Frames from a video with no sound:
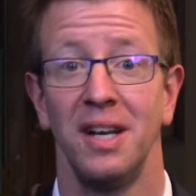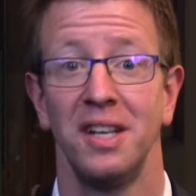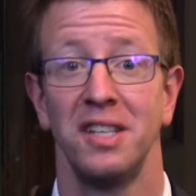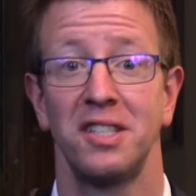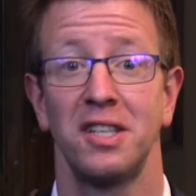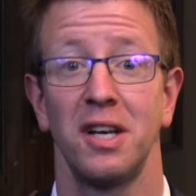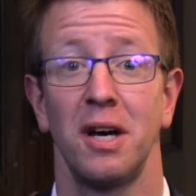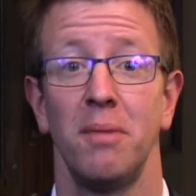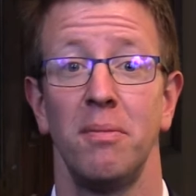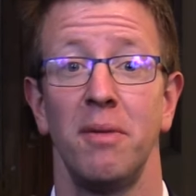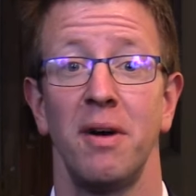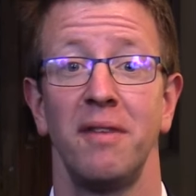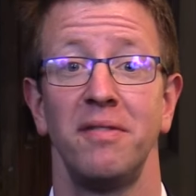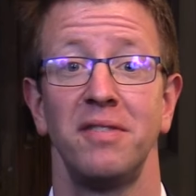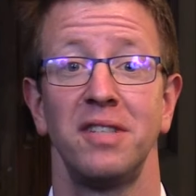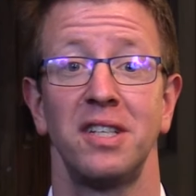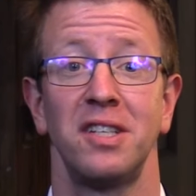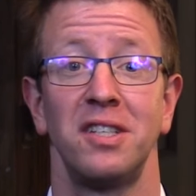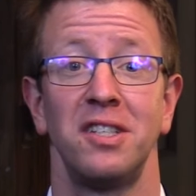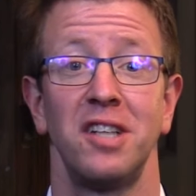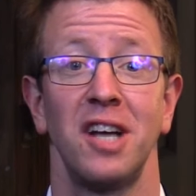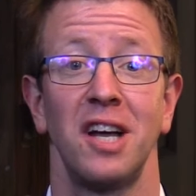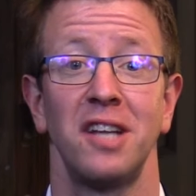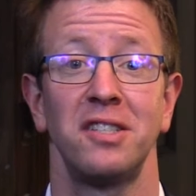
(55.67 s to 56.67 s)
Some have
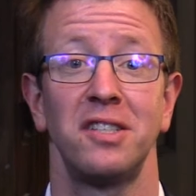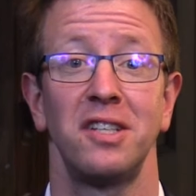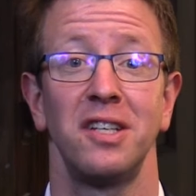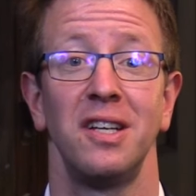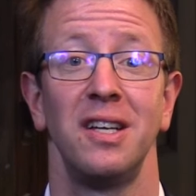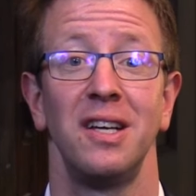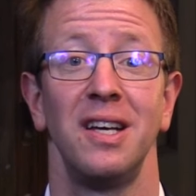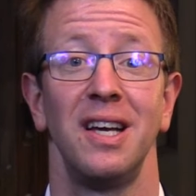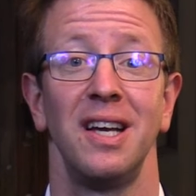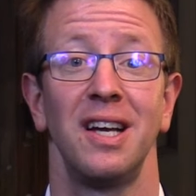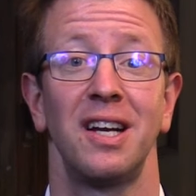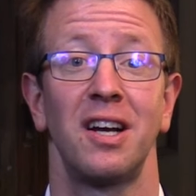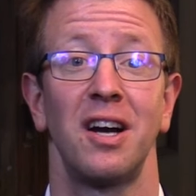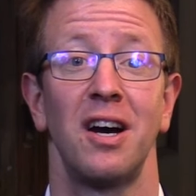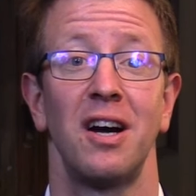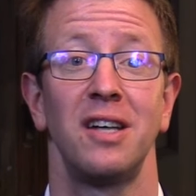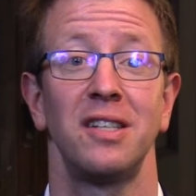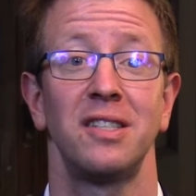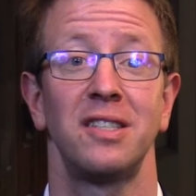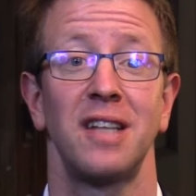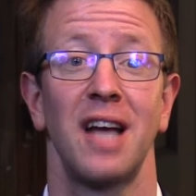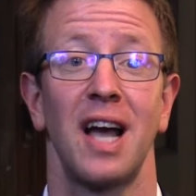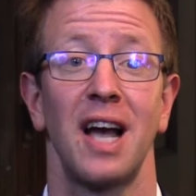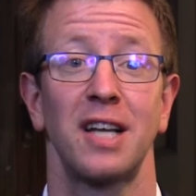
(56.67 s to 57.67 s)
suggested it
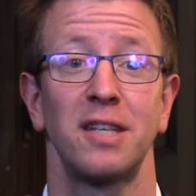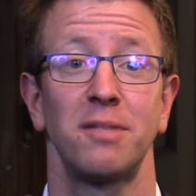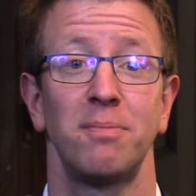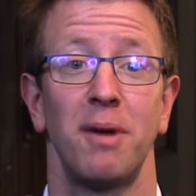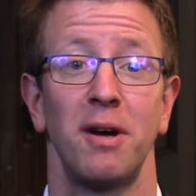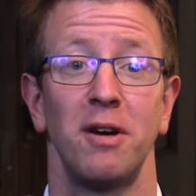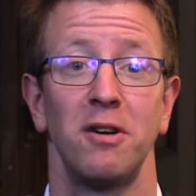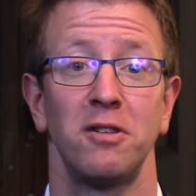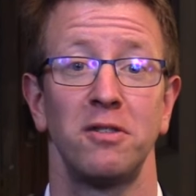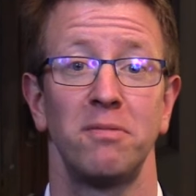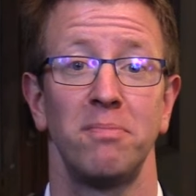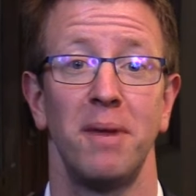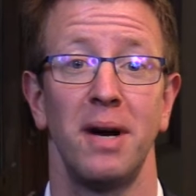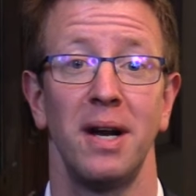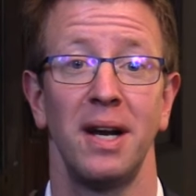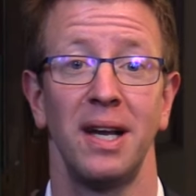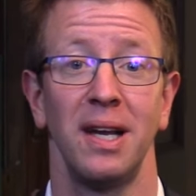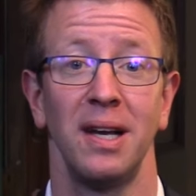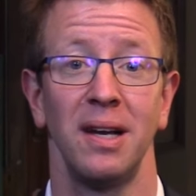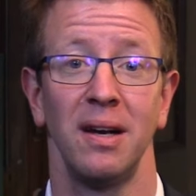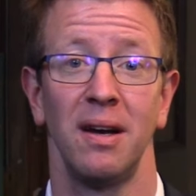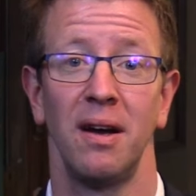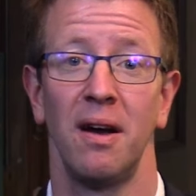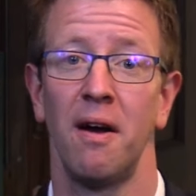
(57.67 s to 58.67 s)
costs taxpayers
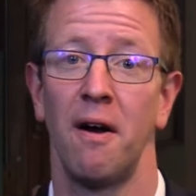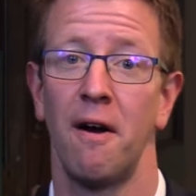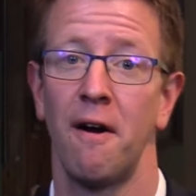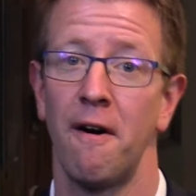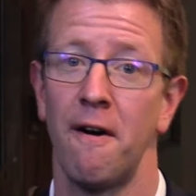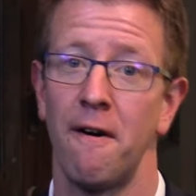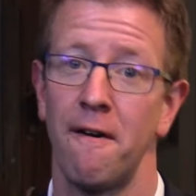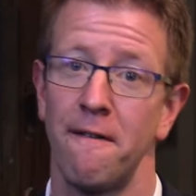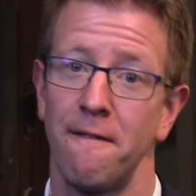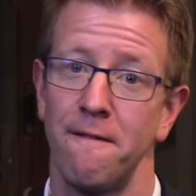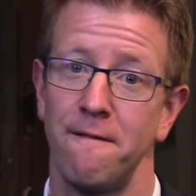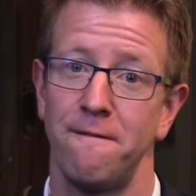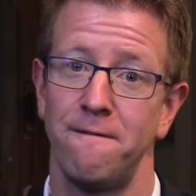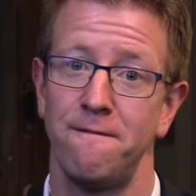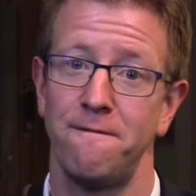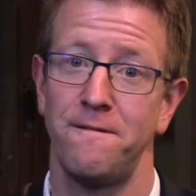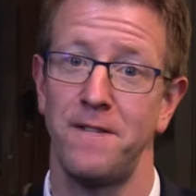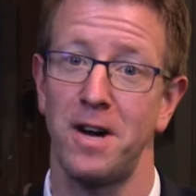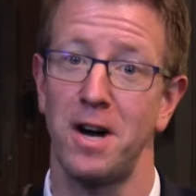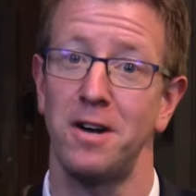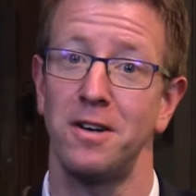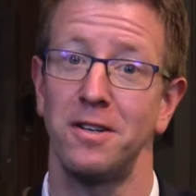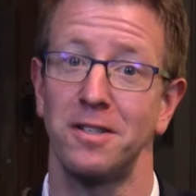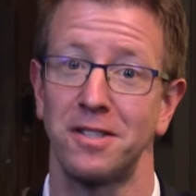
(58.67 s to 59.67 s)
money.
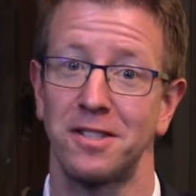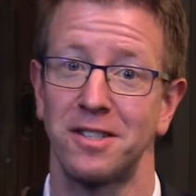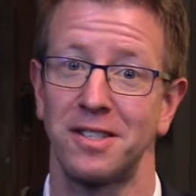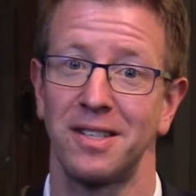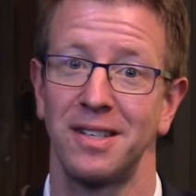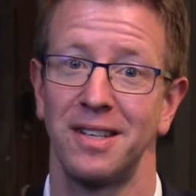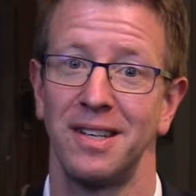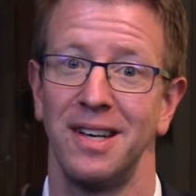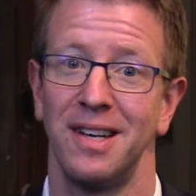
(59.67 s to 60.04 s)
False.